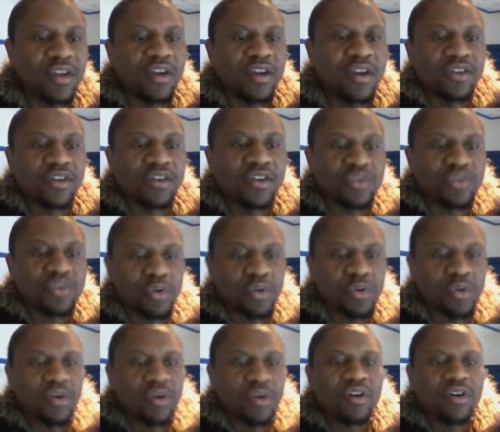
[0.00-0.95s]
So
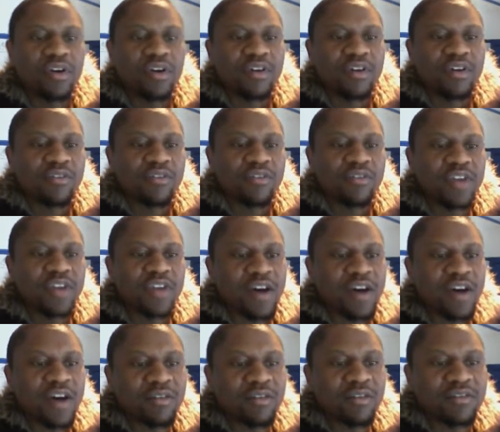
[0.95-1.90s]
for
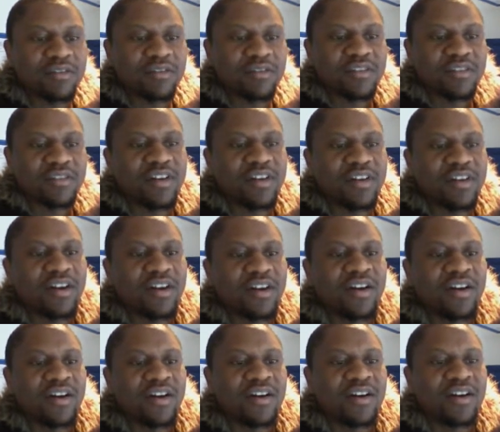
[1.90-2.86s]
now,
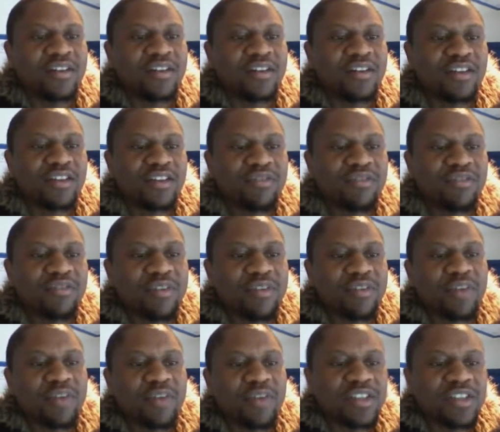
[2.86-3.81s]
thank you very
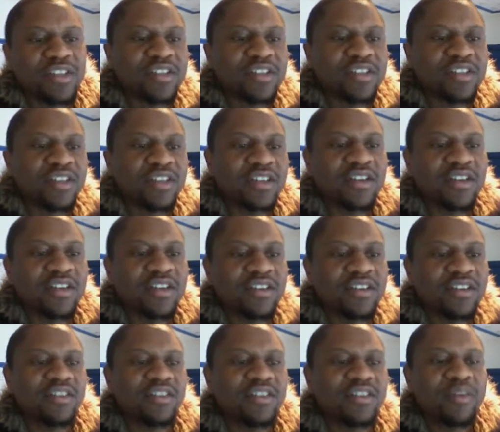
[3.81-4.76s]
much, and take it
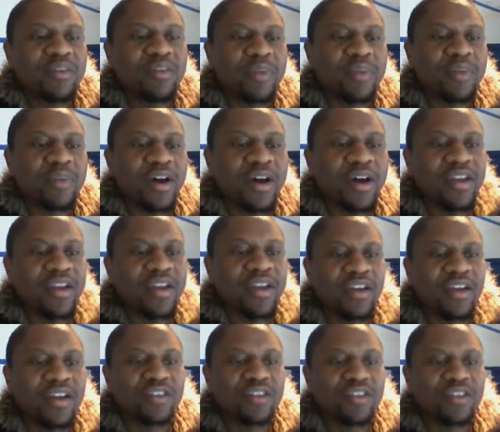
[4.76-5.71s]
easy. Bye. Hey
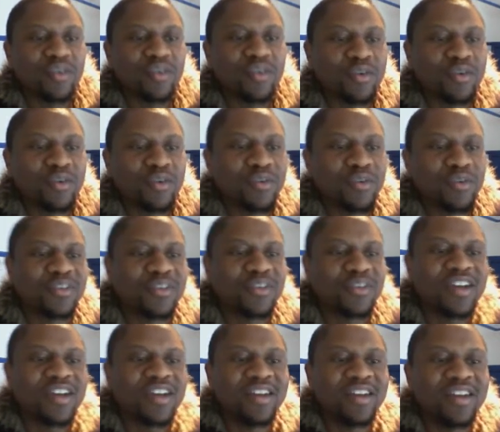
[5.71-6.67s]
do
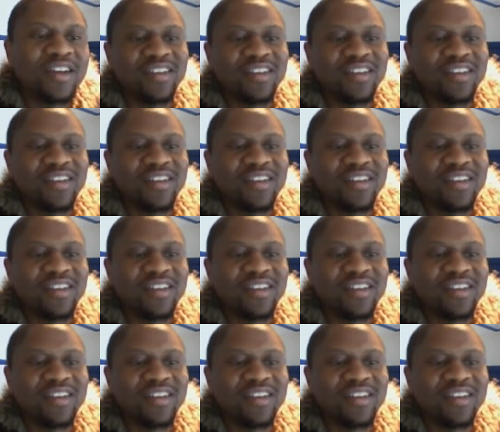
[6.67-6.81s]
buchai.